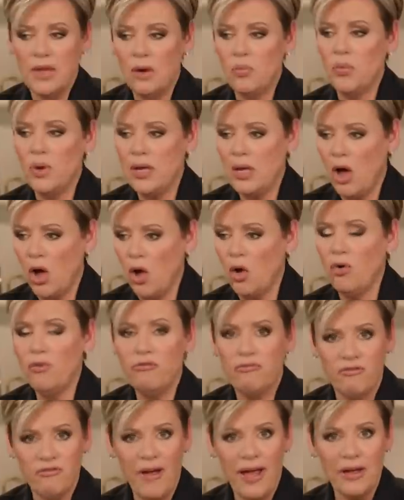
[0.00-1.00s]
that we
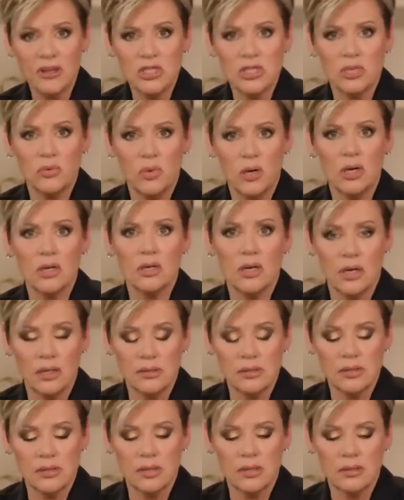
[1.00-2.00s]
hold fast to what
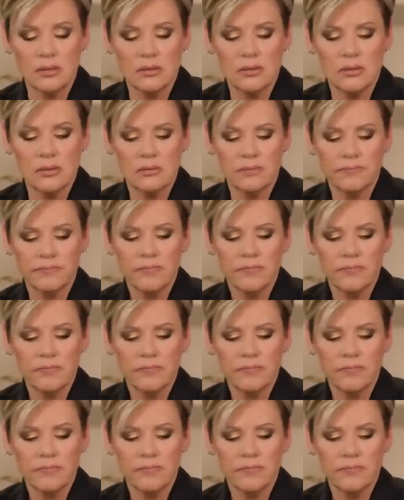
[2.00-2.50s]
God says.